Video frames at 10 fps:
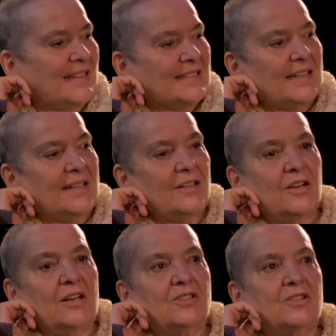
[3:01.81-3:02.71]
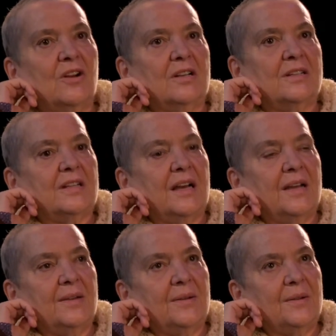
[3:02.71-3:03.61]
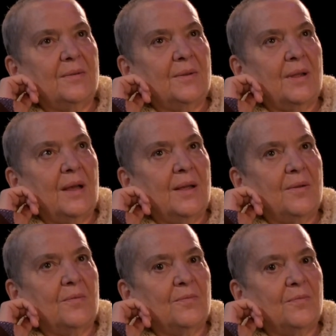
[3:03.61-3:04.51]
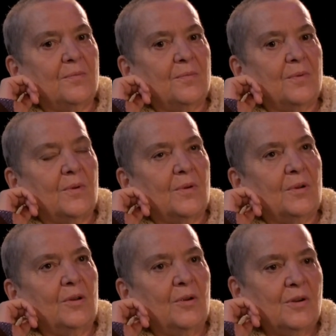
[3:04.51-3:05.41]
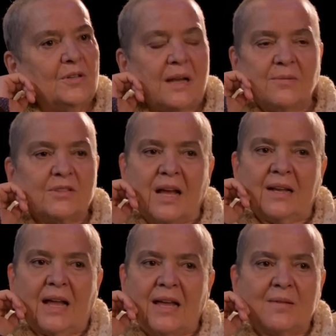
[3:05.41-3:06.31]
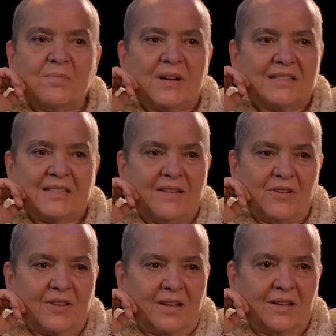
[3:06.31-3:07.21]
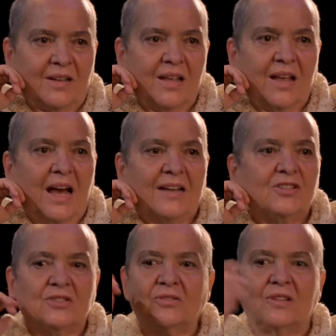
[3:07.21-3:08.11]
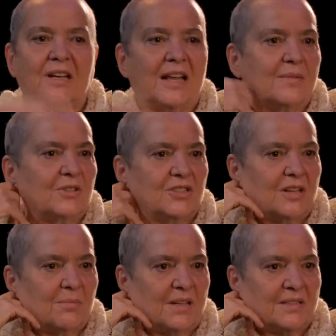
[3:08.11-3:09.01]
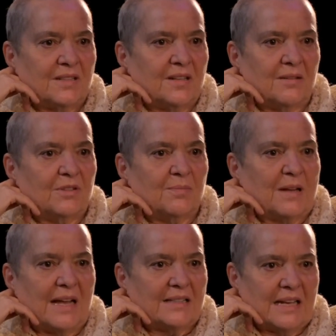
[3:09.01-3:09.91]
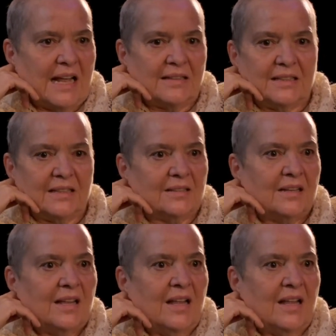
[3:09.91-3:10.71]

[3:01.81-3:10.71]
as a little girl in Scotland, I embraced everything. Right. I just took the language in and mixed it in with my Icelandic, and